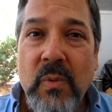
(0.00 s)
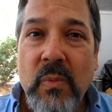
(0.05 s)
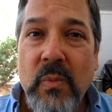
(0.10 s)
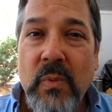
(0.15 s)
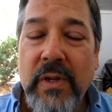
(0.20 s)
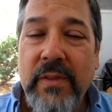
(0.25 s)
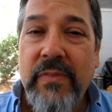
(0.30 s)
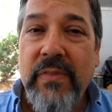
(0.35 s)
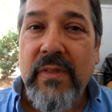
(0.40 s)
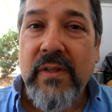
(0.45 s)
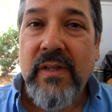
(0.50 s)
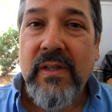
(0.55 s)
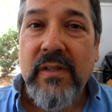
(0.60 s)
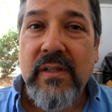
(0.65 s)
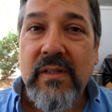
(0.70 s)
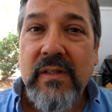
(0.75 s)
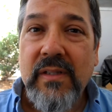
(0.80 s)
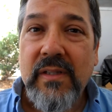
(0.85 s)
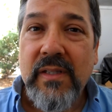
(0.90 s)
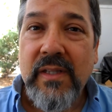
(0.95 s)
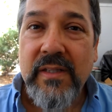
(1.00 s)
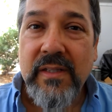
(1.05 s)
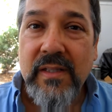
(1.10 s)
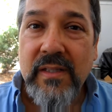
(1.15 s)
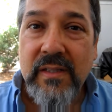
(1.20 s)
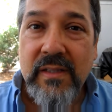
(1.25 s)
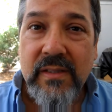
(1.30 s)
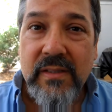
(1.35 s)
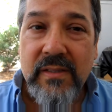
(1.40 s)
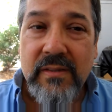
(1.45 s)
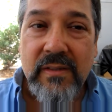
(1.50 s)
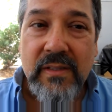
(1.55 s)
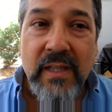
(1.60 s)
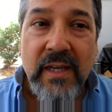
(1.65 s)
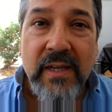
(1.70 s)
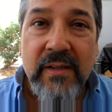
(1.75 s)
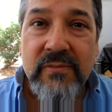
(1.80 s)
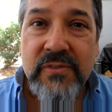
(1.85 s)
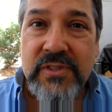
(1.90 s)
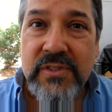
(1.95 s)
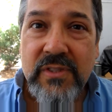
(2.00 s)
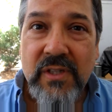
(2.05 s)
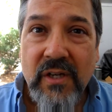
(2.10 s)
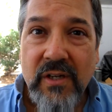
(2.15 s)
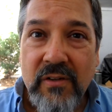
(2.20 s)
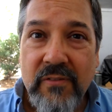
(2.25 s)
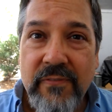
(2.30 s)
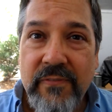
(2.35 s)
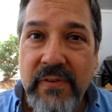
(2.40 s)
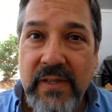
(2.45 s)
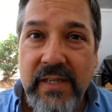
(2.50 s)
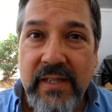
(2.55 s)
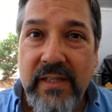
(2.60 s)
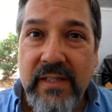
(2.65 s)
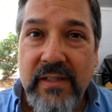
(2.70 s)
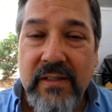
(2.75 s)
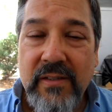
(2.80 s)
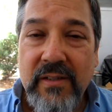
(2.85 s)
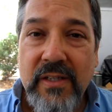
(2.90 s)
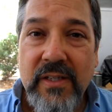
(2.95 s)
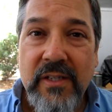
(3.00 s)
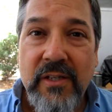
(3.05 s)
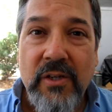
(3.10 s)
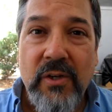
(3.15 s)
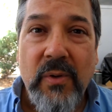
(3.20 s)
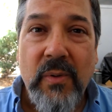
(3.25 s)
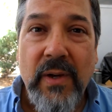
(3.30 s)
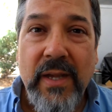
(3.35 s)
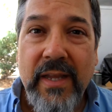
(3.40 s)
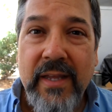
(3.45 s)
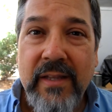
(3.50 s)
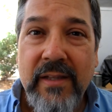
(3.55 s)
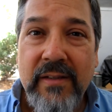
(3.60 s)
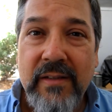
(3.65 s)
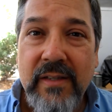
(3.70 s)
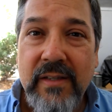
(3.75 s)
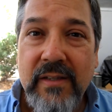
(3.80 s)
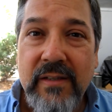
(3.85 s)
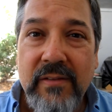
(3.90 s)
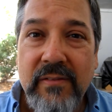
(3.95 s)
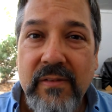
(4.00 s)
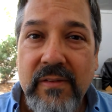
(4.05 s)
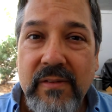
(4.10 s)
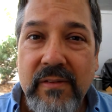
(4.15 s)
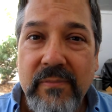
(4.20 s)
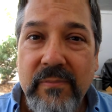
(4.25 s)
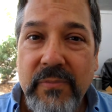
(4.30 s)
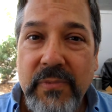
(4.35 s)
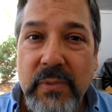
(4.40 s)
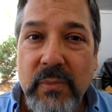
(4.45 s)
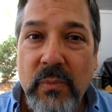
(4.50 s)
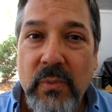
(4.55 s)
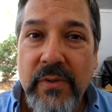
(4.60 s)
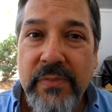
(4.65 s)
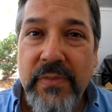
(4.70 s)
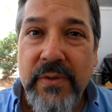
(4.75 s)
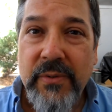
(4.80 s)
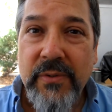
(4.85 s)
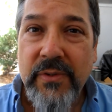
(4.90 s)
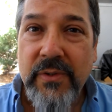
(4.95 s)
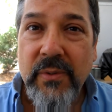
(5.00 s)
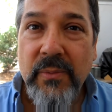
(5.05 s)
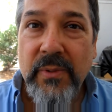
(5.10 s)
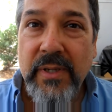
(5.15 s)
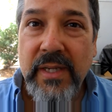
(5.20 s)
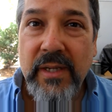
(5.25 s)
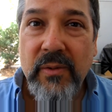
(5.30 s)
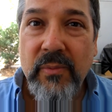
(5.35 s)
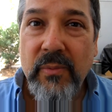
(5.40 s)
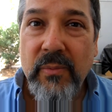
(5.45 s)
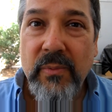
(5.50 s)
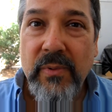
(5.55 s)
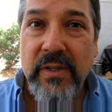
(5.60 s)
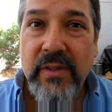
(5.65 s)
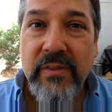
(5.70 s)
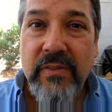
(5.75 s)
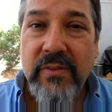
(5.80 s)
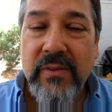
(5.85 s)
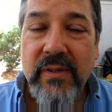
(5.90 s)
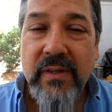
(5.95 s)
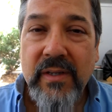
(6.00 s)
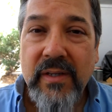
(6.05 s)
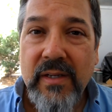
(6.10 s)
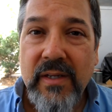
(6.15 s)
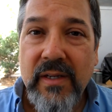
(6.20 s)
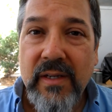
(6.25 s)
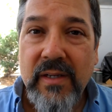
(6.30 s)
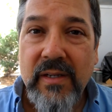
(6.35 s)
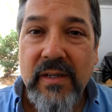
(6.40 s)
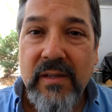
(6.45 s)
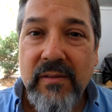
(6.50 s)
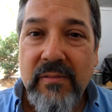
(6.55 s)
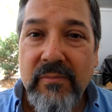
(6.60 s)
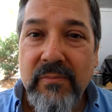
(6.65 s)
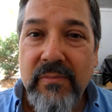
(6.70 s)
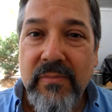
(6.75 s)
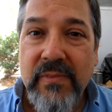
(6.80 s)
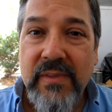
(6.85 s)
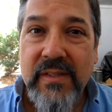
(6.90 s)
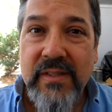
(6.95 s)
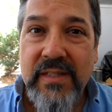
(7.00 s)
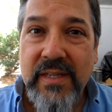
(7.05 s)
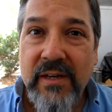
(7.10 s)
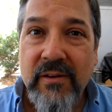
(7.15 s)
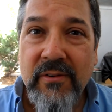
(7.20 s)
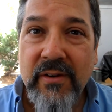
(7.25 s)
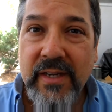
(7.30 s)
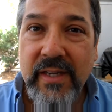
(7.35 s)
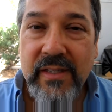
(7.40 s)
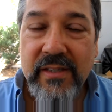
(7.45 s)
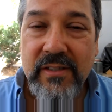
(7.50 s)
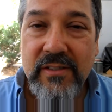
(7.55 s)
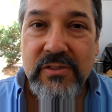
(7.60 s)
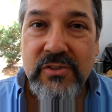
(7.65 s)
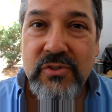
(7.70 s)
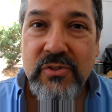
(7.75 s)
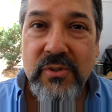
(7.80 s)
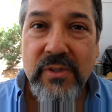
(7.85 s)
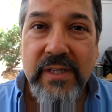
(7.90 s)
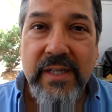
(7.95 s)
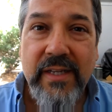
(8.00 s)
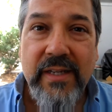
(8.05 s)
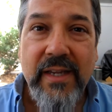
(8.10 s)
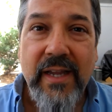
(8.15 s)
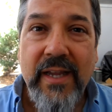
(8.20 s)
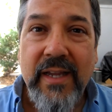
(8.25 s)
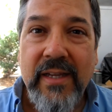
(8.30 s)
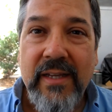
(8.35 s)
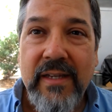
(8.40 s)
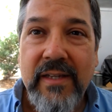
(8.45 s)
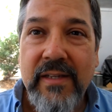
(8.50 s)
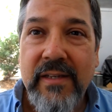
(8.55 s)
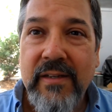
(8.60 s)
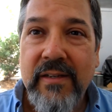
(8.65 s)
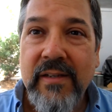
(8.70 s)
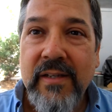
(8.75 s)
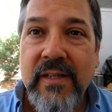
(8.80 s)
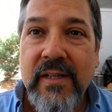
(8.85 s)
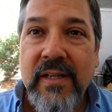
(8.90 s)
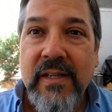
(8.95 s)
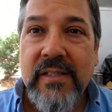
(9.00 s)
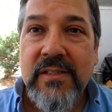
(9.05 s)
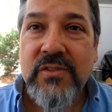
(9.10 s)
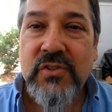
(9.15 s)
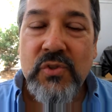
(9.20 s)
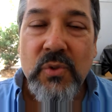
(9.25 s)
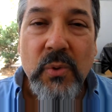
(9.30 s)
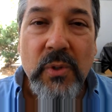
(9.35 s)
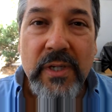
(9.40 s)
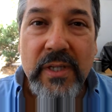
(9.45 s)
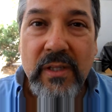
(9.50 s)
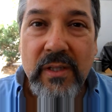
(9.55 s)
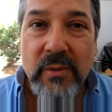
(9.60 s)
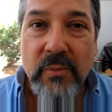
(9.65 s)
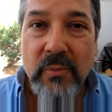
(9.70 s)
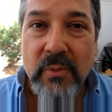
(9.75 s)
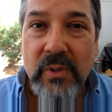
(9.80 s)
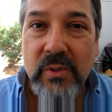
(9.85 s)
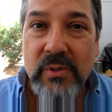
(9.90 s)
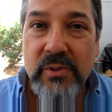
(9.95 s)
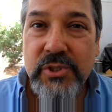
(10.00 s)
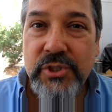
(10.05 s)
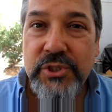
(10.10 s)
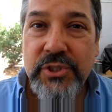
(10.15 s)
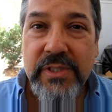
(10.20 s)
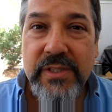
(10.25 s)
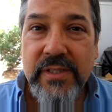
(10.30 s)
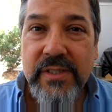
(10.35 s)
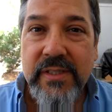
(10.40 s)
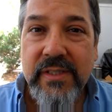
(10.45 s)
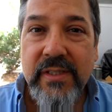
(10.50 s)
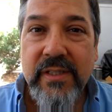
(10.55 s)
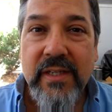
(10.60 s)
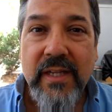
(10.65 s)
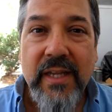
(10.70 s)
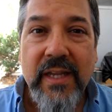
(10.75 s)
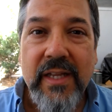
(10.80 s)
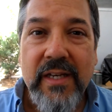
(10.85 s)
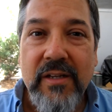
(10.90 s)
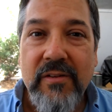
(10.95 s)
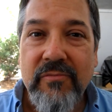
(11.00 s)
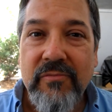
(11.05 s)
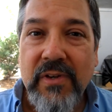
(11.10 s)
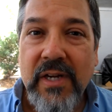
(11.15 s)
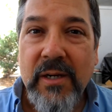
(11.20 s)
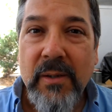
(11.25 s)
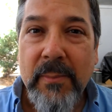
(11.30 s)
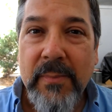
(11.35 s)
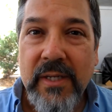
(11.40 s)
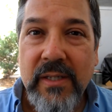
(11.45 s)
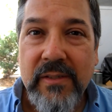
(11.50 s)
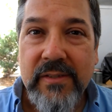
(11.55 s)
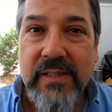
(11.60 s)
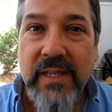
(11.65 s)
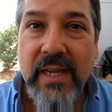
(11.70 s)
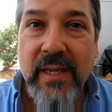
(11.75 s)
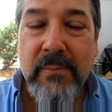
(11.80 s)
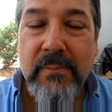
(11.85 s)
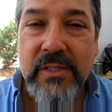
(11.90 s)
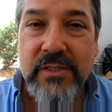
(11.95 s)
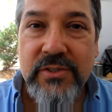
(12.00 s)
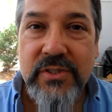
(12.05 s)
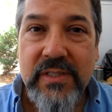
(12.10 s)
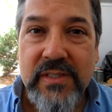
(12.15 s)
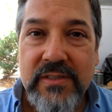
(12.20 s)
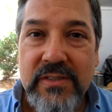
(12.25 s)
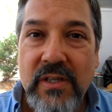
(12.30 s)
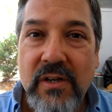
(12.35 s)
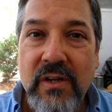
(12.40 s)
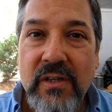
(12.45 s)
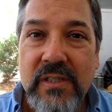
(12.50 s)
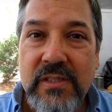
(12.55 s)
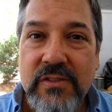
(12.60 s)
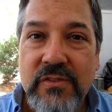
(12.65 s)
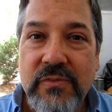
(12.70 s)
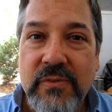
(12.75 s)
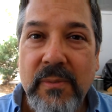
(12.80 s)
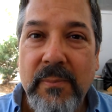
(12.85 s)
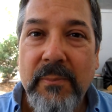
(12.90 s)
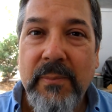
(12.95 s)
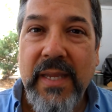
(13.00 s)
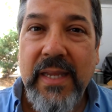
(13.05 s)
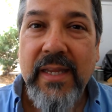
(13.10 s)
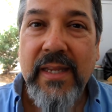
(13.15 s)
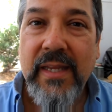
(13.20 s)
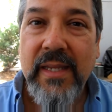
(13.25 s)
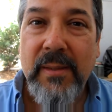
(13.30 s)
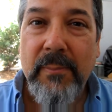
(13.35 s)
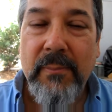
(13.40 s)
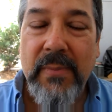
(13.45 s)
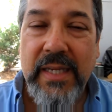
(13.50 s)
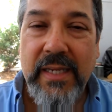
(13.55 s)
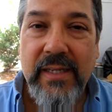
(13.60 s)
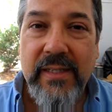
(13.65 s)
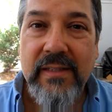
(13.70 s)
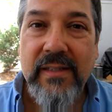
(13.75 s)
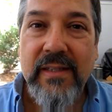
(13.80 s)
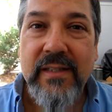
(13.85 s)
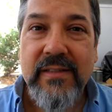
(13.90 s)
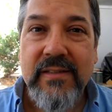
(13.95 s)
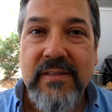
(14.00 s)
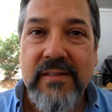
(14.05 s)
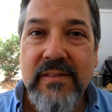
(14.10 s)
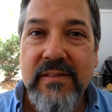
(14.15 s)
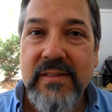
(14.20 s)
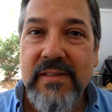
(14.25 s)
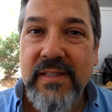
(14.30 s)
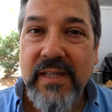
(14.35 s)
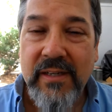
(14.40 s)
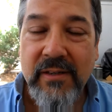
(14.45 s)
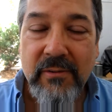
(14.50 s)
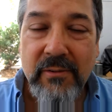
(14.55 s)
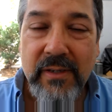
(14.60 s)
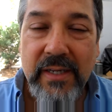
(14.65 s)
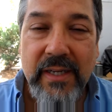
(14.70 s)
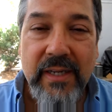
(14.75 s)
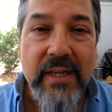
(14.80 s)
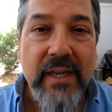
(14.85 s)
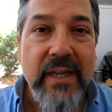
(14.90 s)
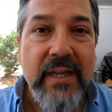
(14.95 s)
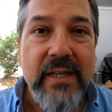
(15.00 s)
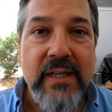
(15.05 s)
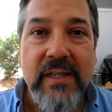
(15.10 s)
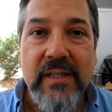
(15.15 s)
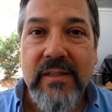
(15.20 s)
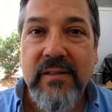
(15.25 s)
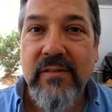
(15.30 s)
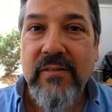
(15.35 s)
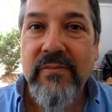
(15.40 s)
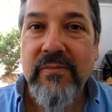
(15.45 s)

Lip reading: with the livestock feed, and what they're doing with the dairy industry and soil erosion and environmental damage that's caused from making meat and dairy and